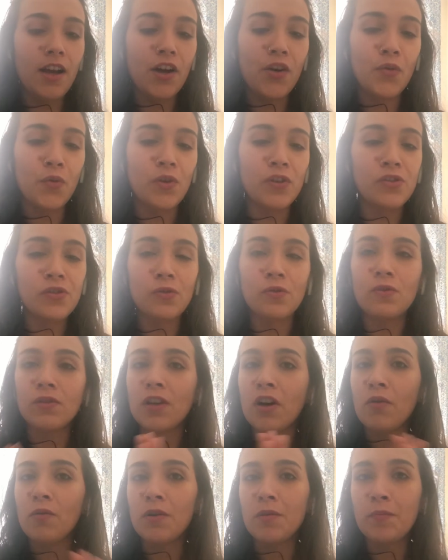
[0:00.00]
we choose
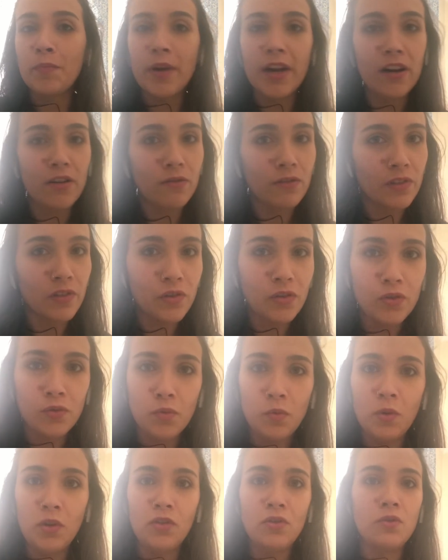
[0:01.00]
our parents,
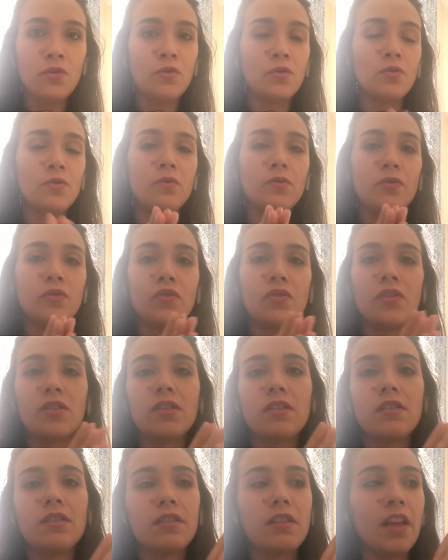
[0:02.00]
we
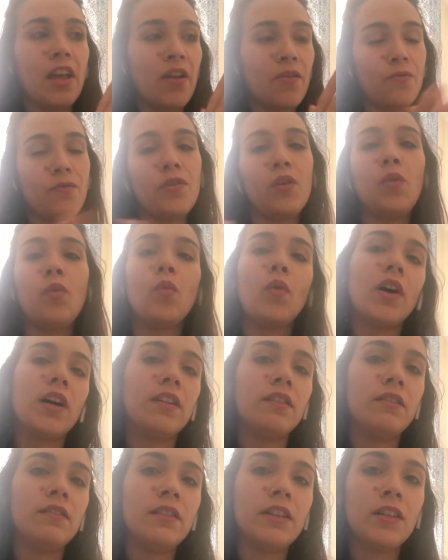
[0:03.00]
choose
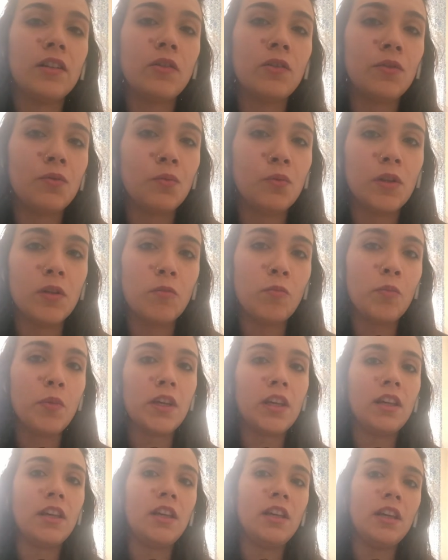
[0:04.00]
everyone that will
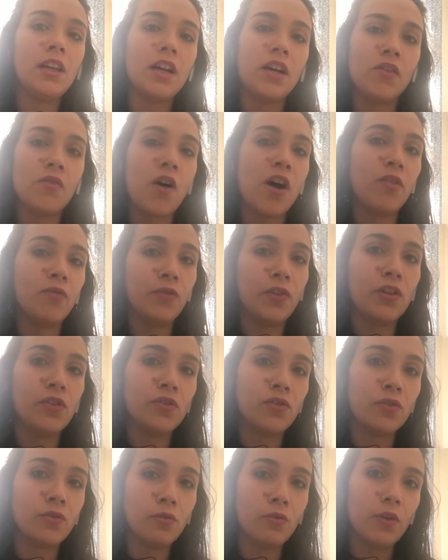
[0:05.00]
be around
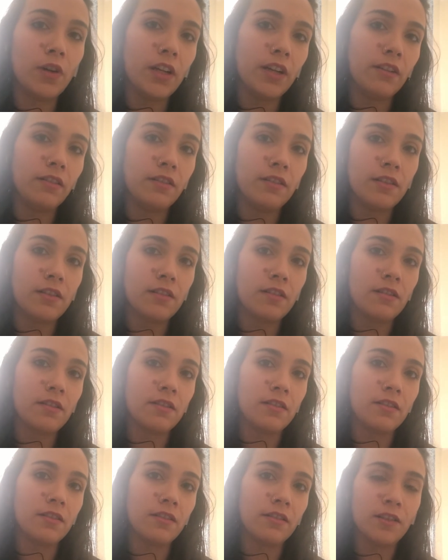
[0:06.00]
us during
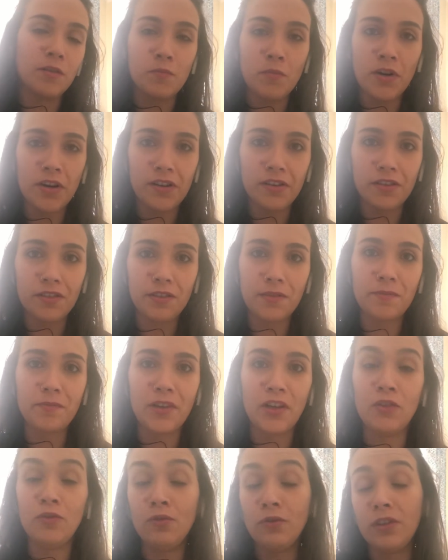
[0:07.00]
the birth
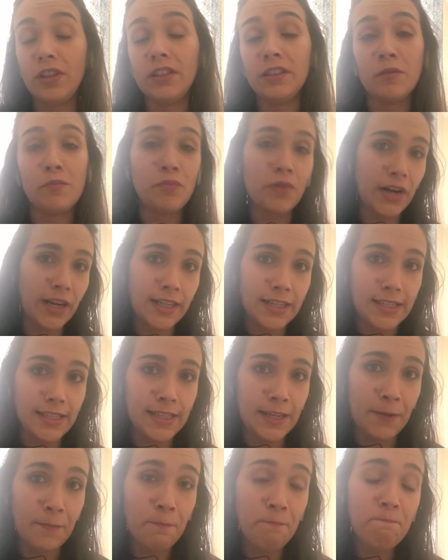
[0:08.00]
and during the
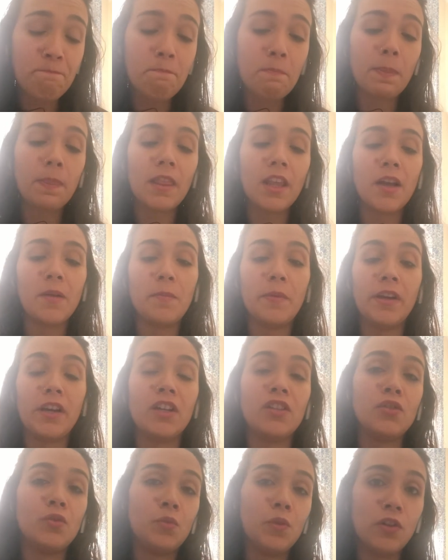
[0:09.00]
pregnancy,
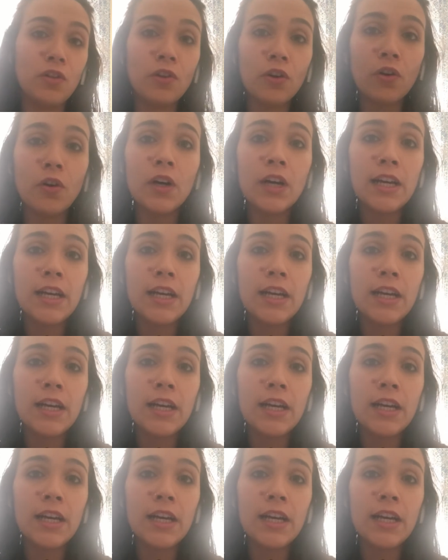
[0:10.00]
because we know